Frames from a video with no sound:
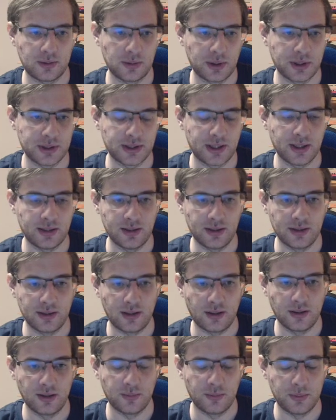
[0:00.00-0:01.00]
is getting
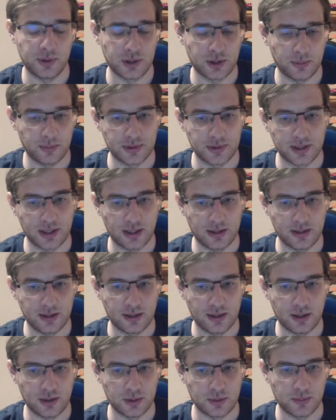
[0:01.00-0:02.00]
active, bishop is getting
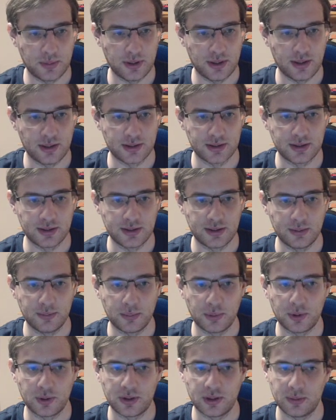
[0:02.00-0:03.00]
out, but there is this
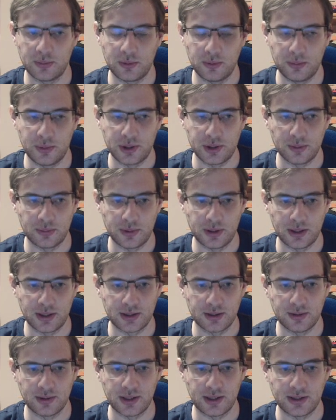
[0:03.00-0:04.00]
important move: bishop
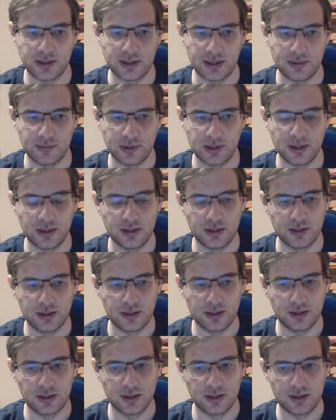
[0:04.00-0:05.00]
takes on a7.
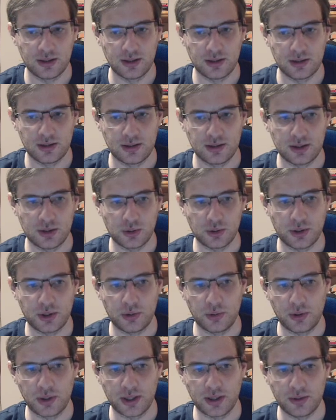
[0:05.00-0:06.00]
So the
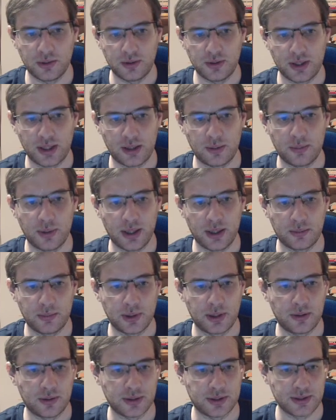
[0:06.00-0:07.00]
rook cannot take back,
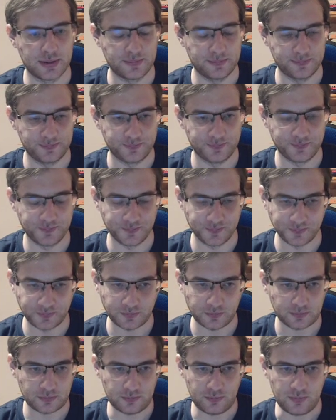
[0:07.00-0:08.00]
because
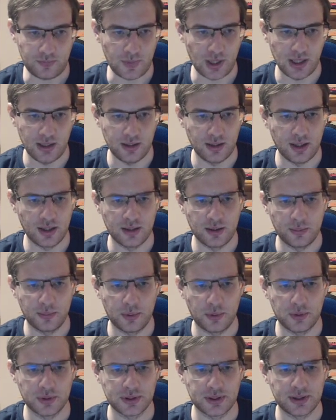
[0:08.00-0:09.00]
then the
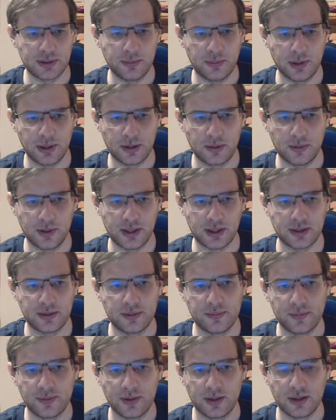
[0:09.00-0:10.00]
pawn simply queen.
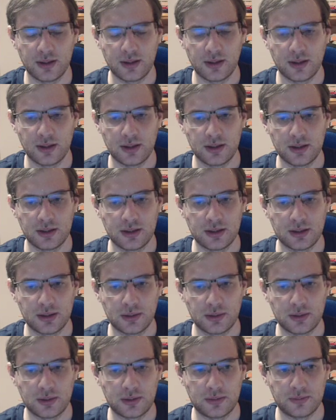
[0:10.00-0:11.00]

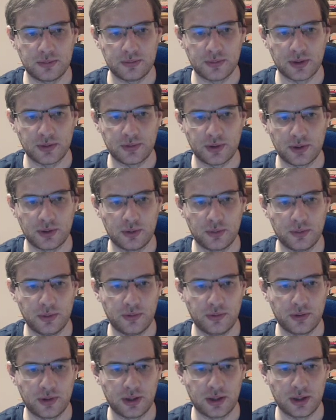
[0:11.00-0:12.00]
So after rook
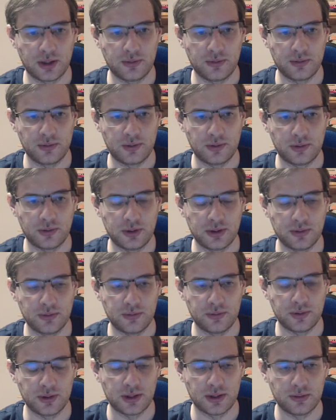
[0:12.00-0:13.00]
b5, rook
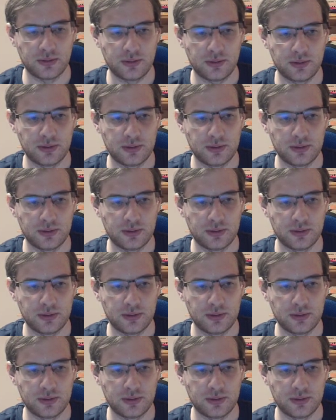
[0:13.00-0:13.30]
c5.